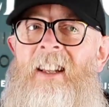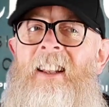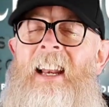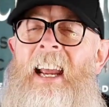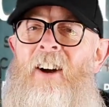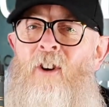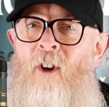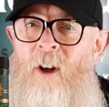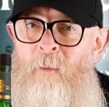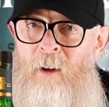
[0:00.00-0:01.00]
later
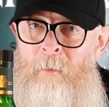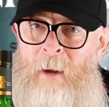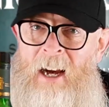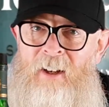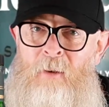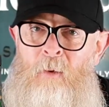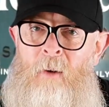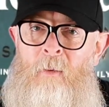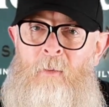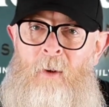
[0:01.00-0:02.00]
on we'll get back to
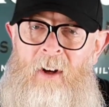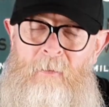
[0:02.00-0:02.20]
what